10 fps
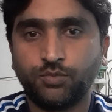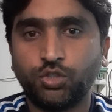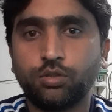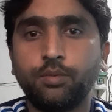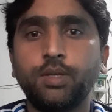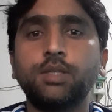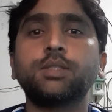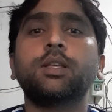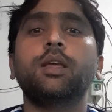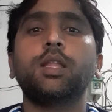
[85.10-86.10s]

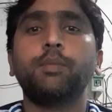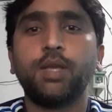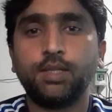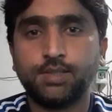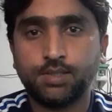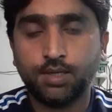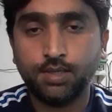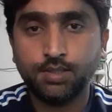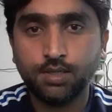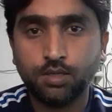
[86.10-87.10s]
topics, and many
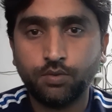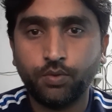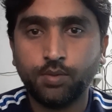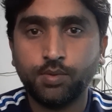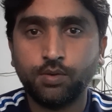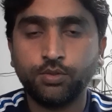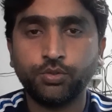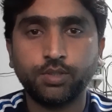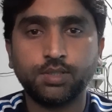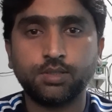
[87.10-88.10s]
sites are available.
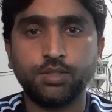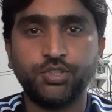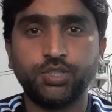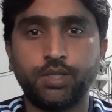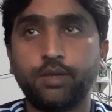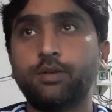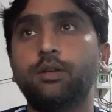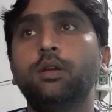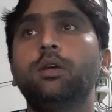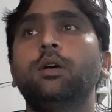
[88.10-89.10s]
You can search there.
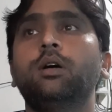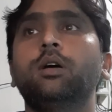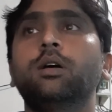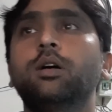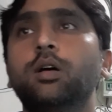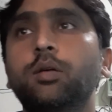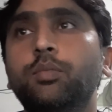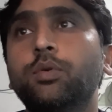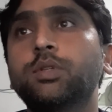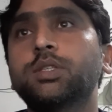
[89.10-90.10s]

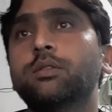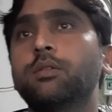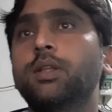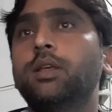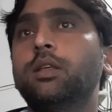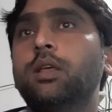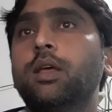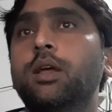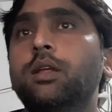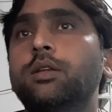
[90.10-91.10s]
Book generally
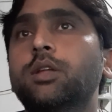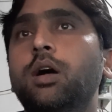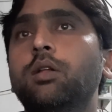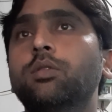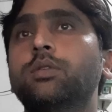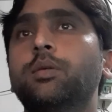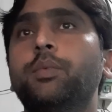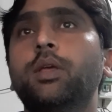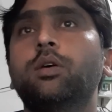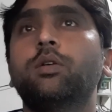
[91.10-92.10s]
and download a
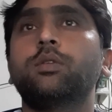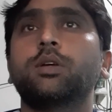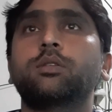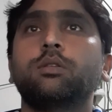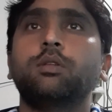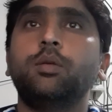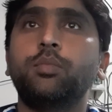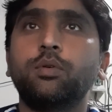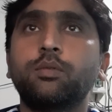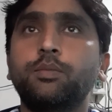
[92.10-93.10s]
pic of Dr. Lee
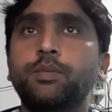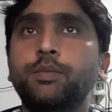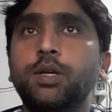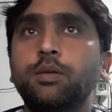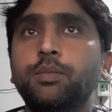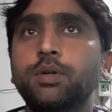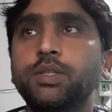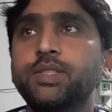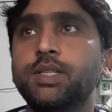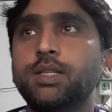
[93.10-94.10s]
book
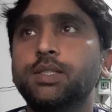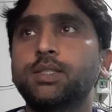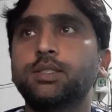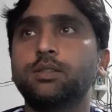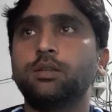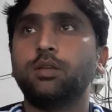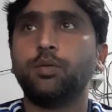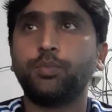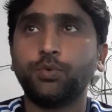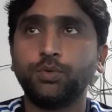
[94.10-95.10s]
persons,
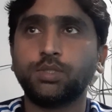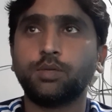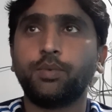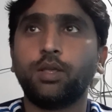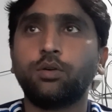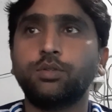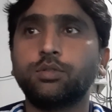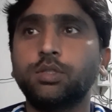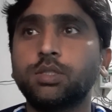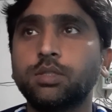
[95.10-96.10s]
post a pic on
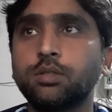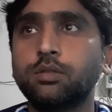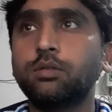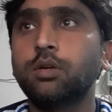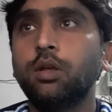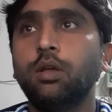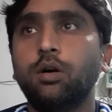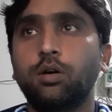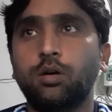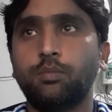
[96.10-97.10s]
Twitter
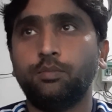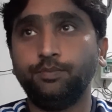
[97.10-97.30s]
or